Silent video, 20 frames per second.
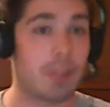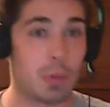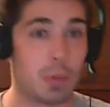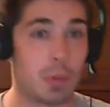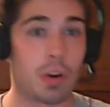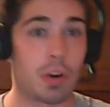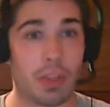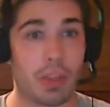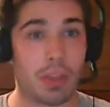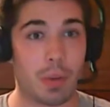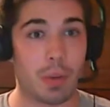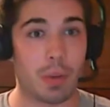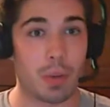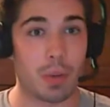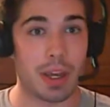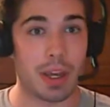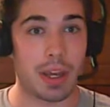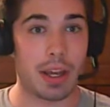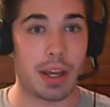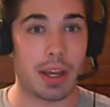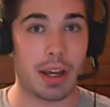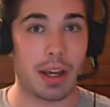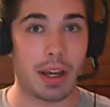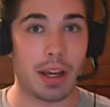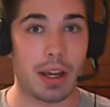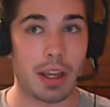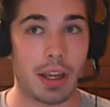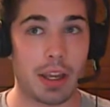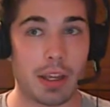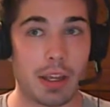worth it when
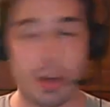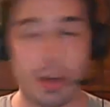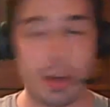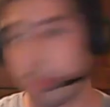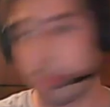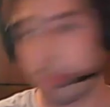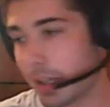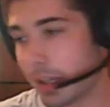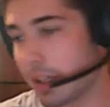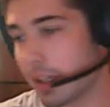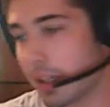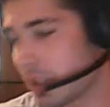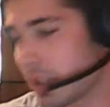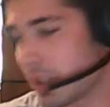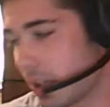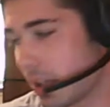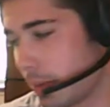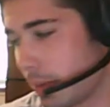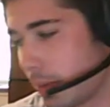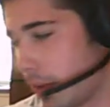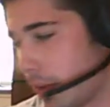I picked this up.